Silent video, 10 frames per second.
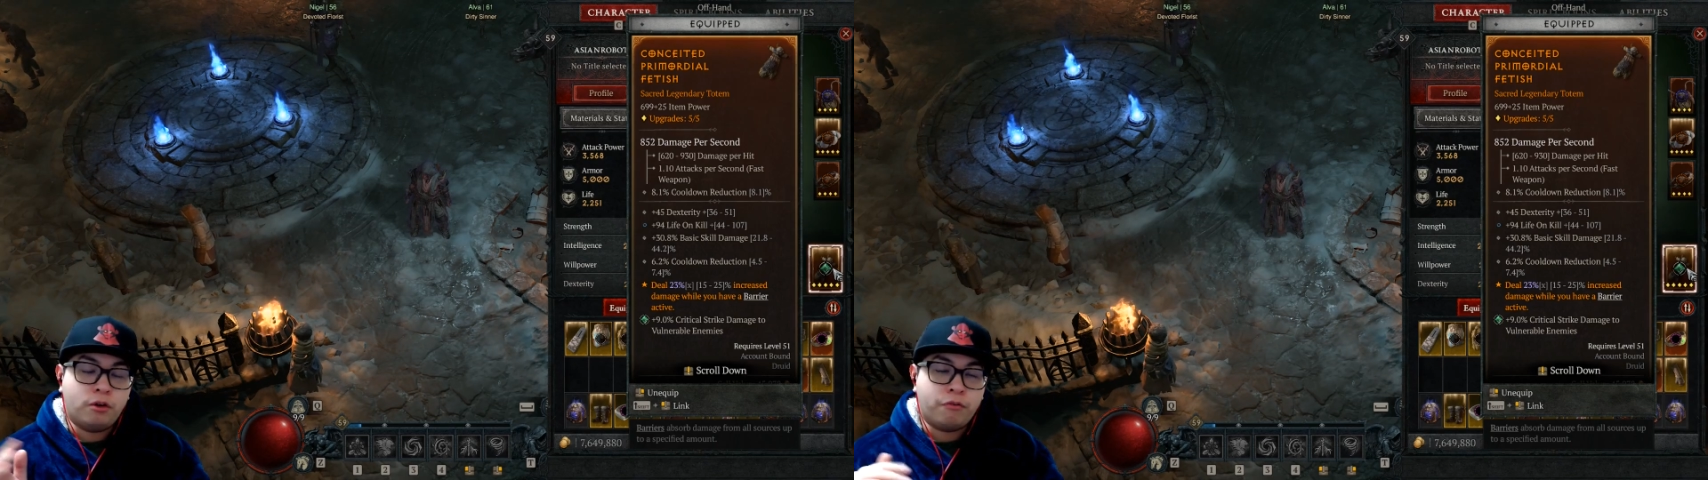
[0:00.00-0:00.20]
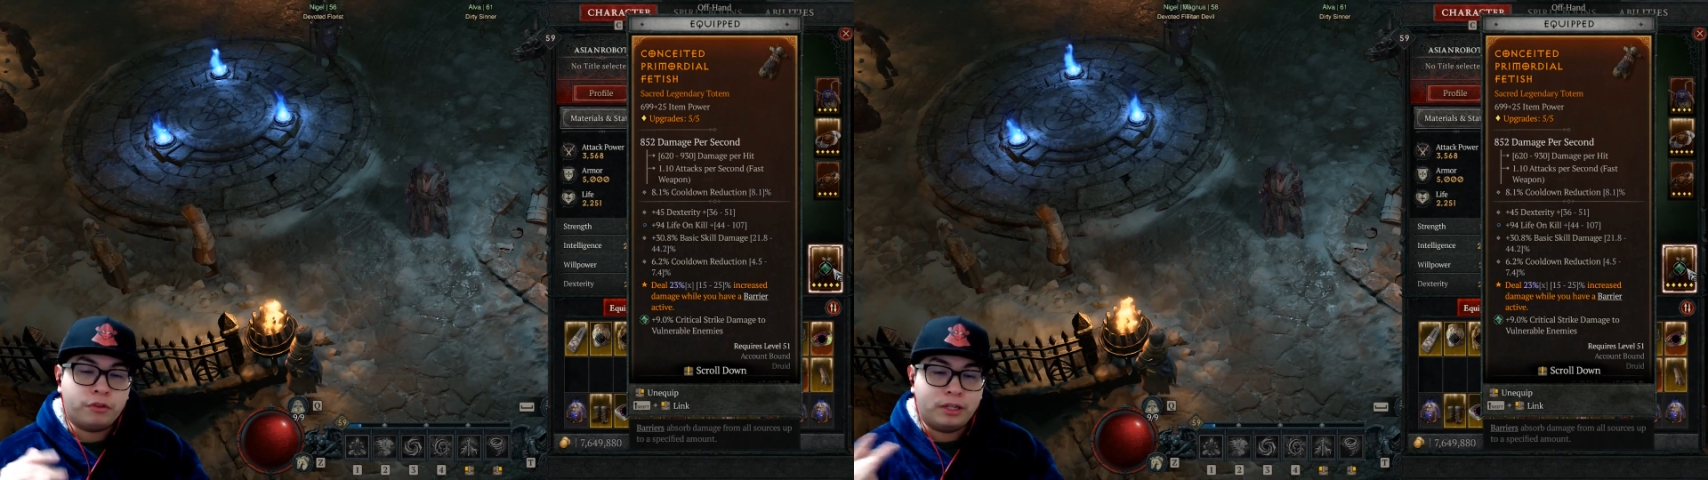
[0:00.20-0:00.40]

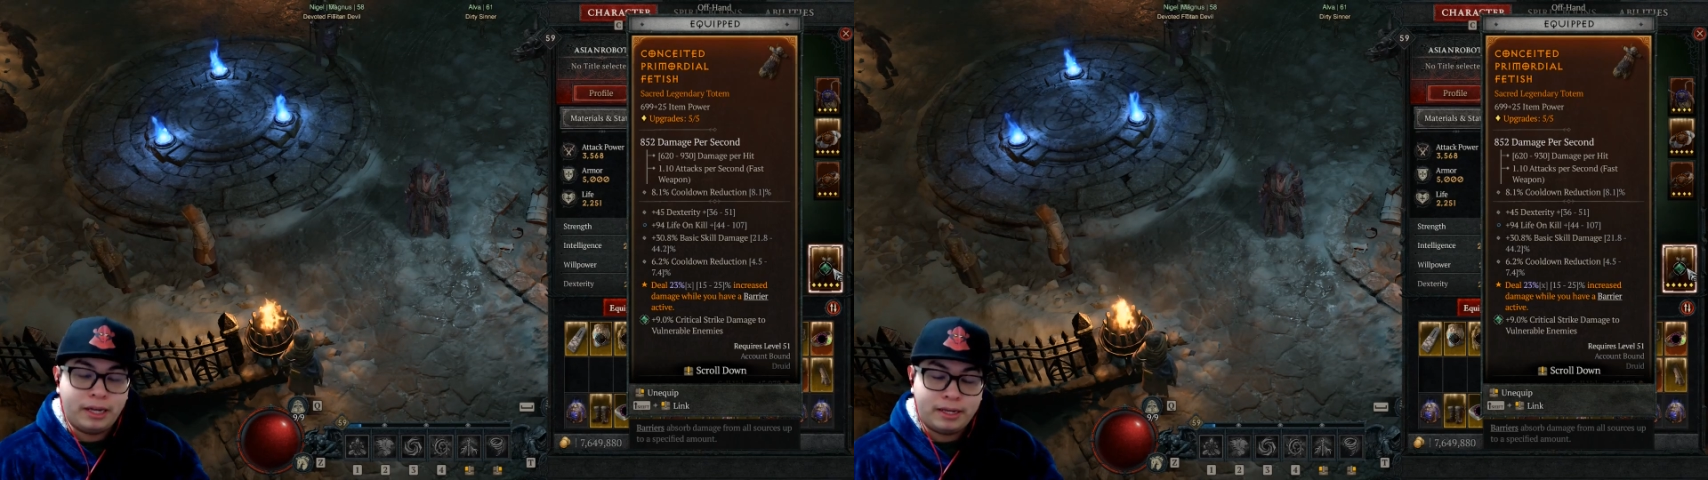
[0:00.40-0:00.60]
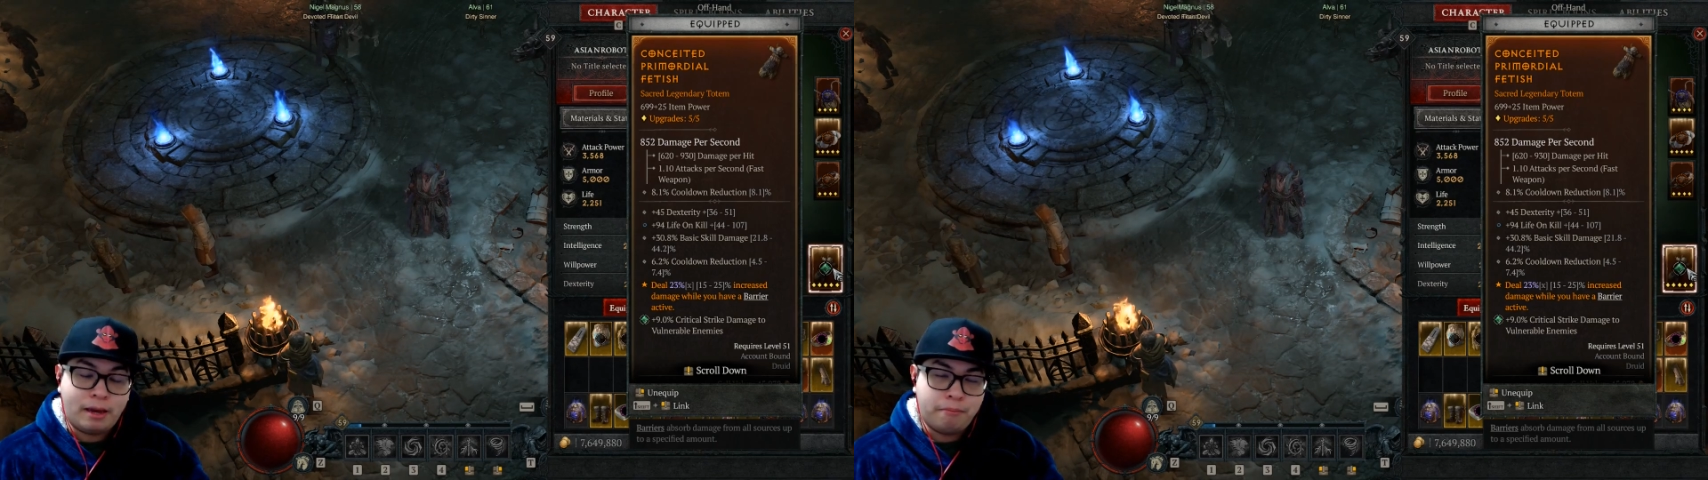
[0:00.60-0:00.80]
for the
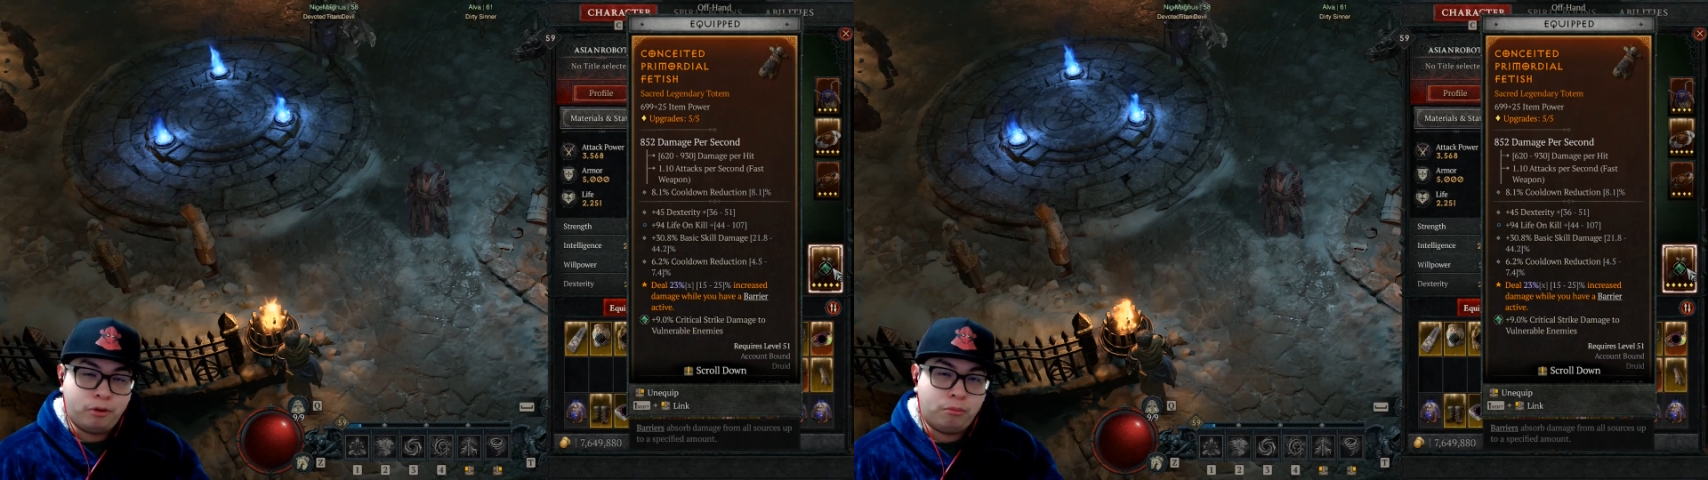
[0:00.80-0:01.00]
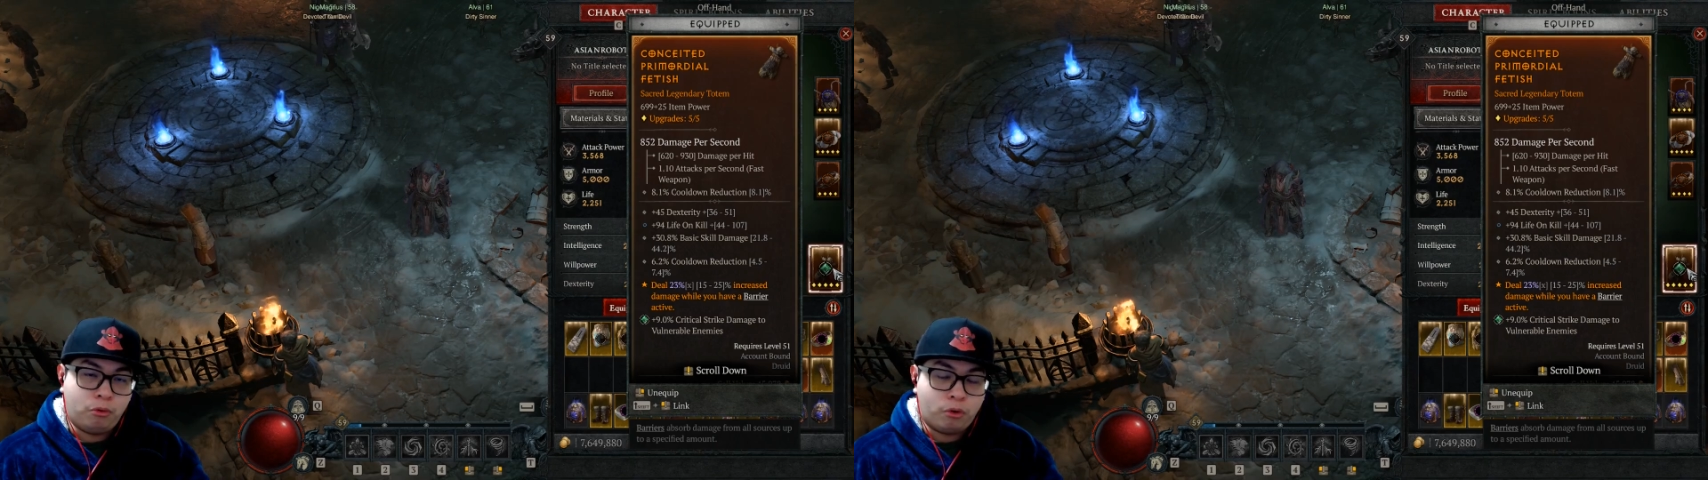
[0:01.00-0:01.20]
late game
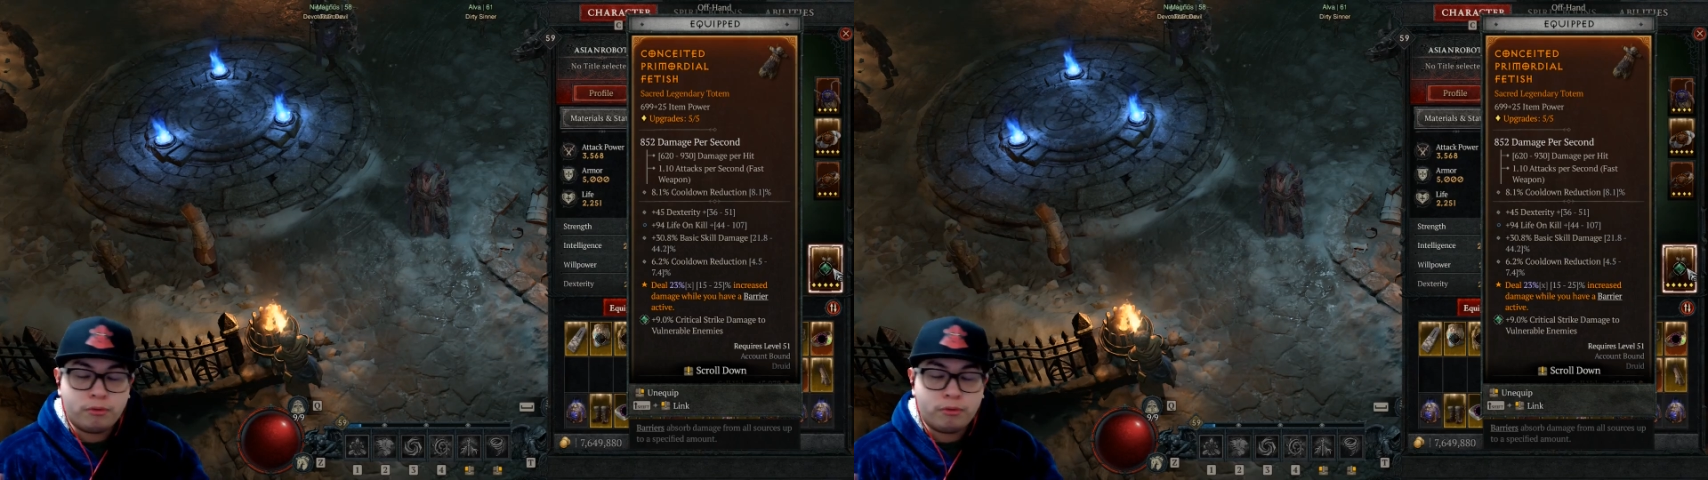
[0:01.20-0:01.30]
build more,